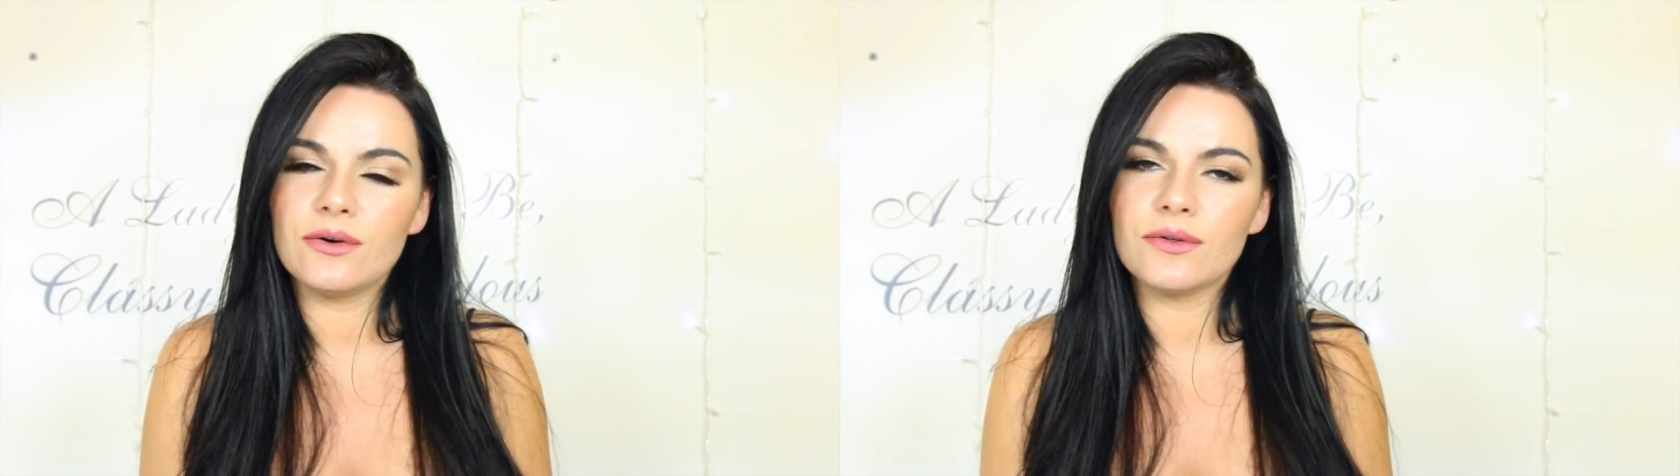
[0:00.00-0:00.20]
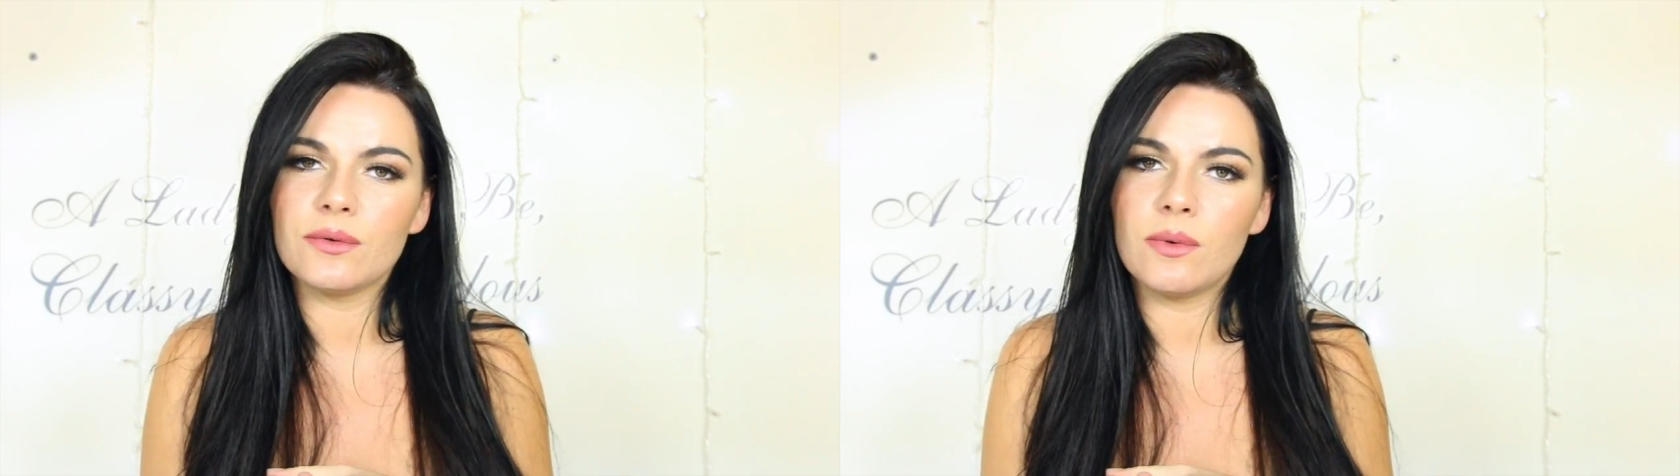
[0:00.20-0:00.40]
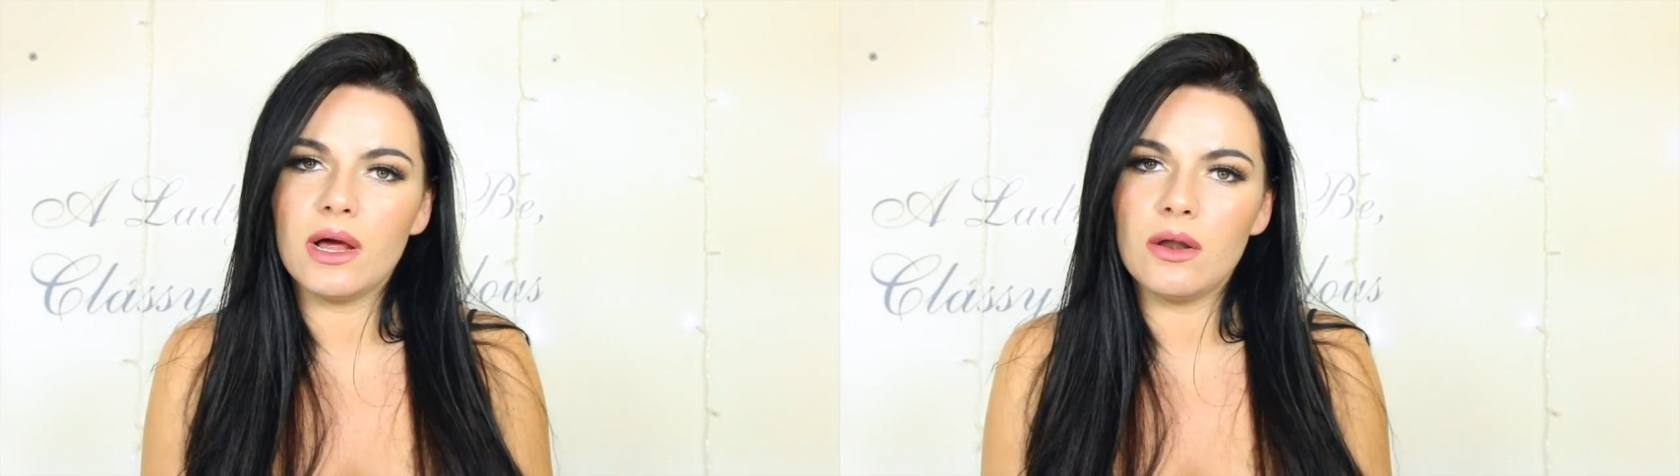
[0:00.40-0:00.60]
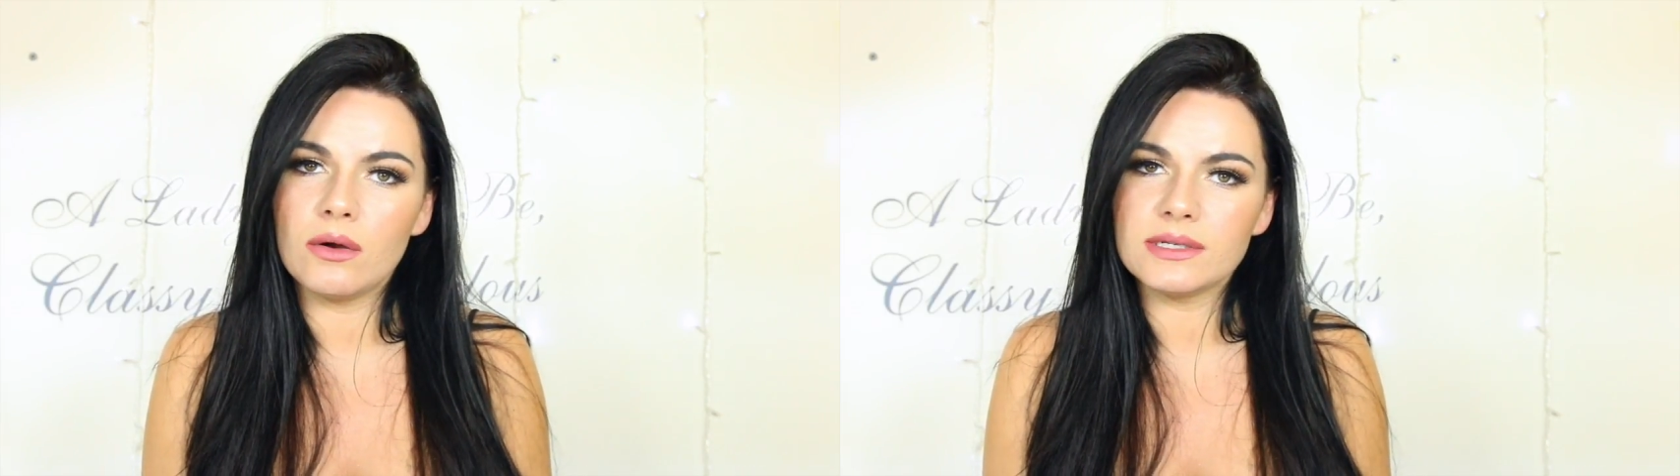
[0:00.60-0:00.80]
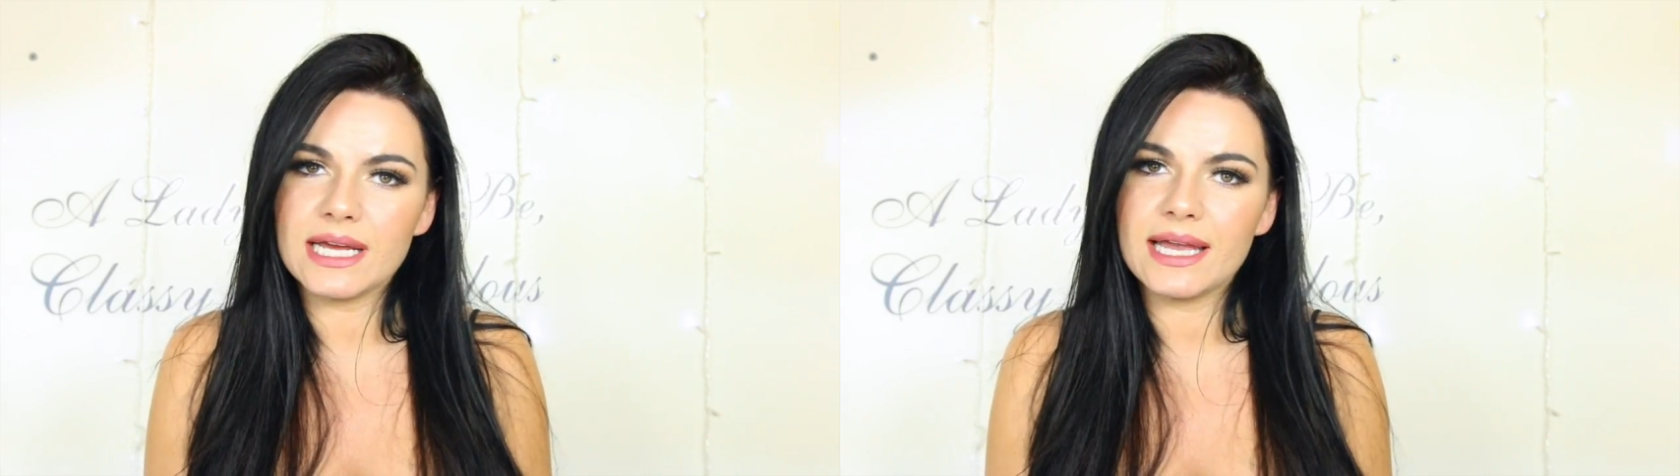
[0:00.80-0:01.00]
or that work
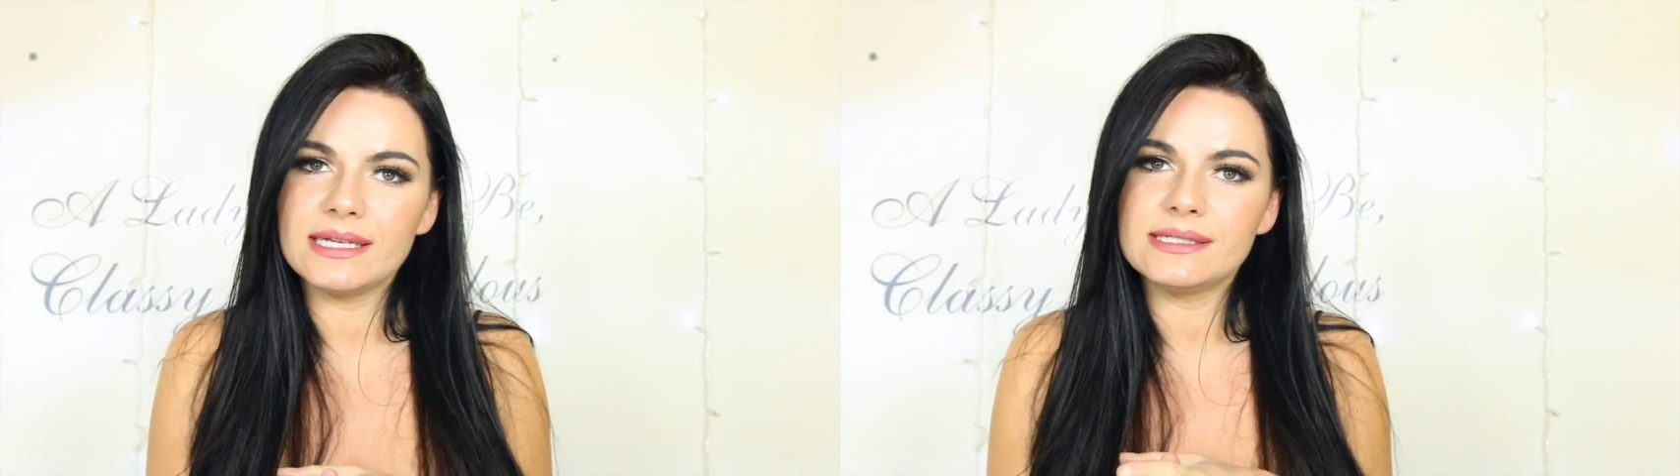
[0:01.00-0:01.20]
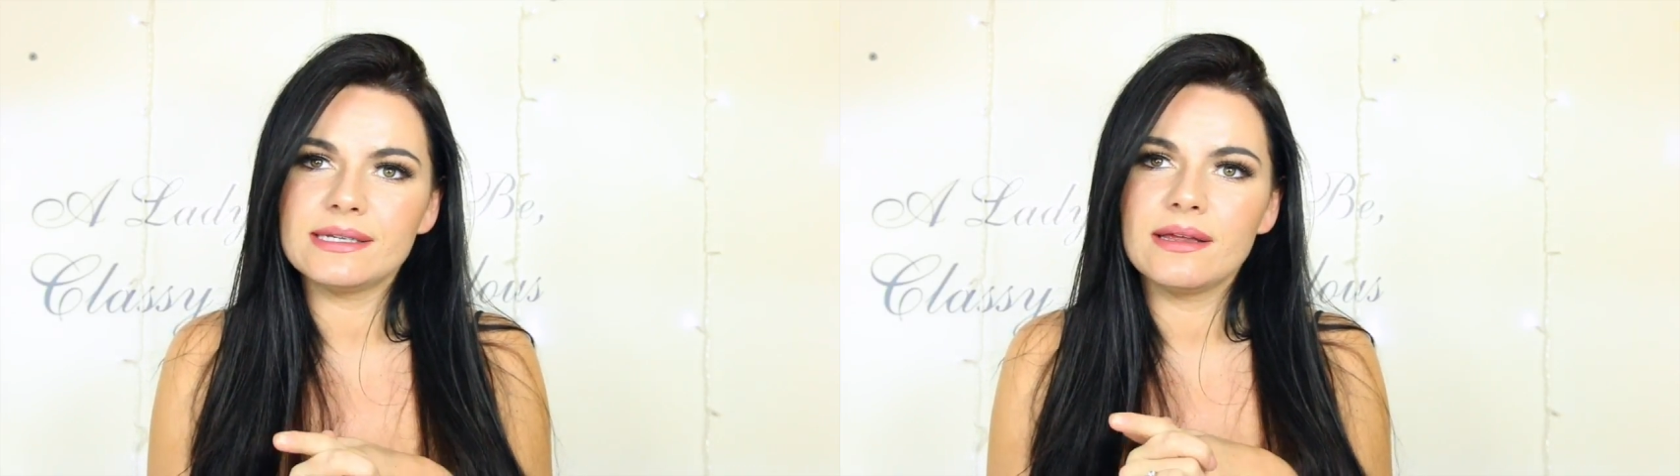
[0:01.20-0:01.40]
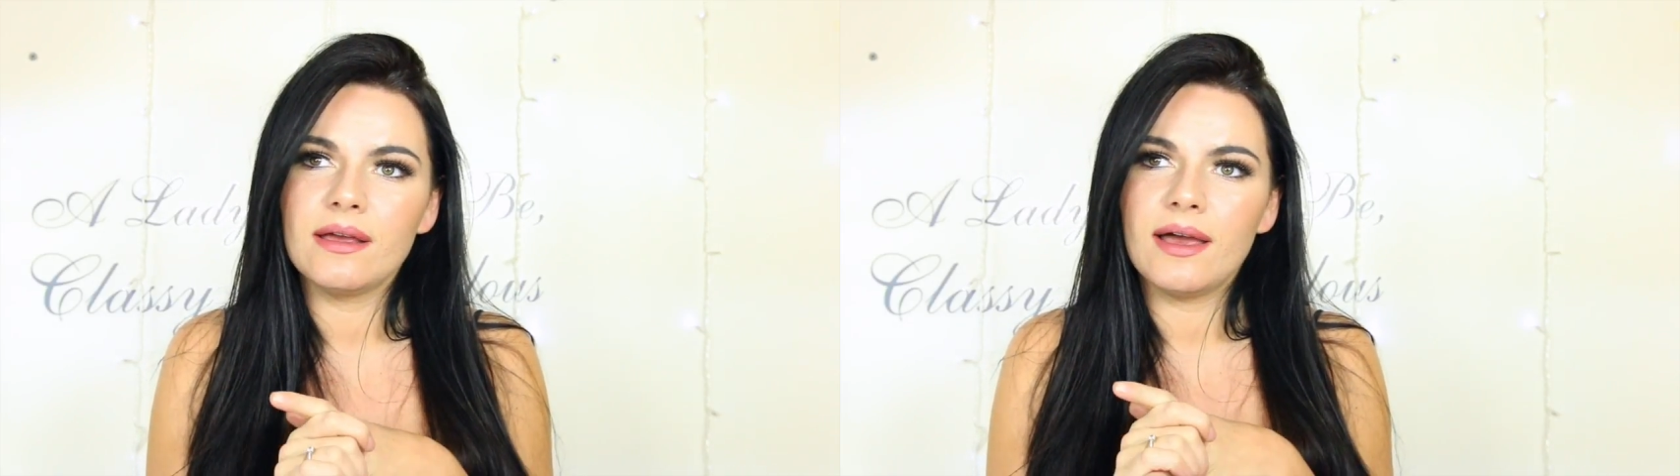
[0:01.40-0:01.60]
long days,